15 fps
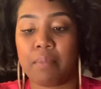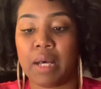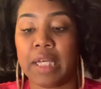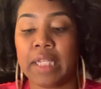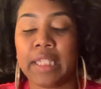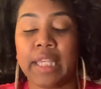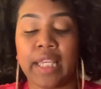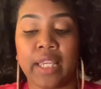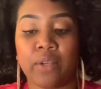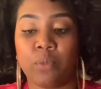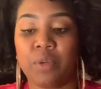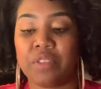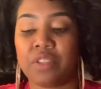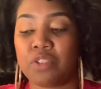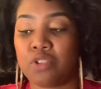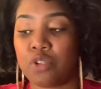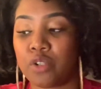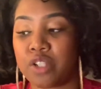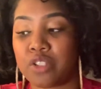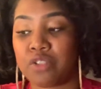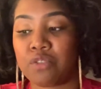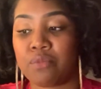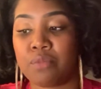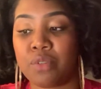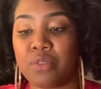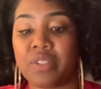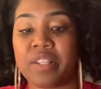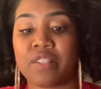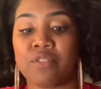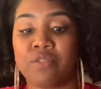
again, with the Taurus new moon, is